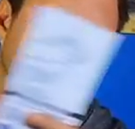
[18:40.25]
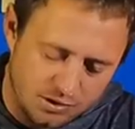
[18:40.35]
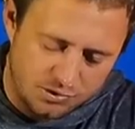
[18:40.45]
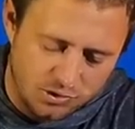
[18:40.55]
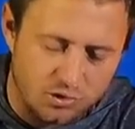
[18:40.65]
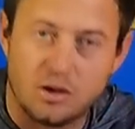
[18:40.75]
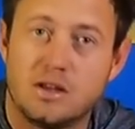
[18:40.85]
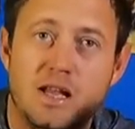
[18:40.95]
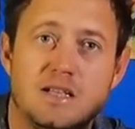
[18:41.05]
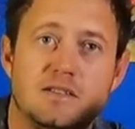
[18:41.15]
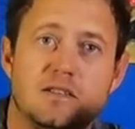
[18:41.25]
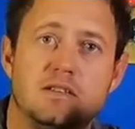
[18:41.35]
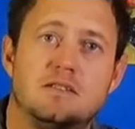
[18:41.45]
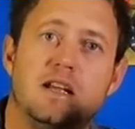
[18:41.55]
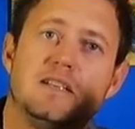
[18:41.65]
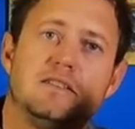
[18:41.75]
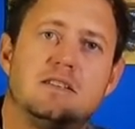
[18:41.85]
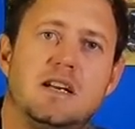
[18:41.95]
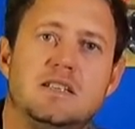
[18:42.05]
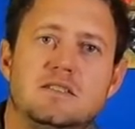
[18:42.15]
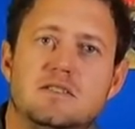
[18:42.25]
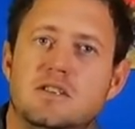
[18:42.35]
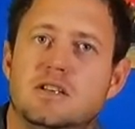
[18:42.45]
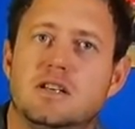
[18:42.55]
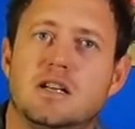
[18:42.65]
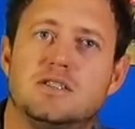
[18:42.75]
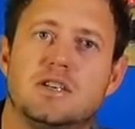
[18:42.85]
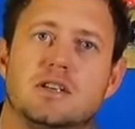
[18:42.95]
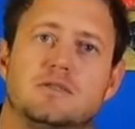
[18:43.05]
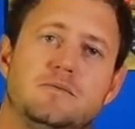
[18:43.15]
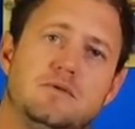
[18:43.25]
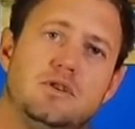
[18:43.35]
So that's it. That's the traces in a nutshell.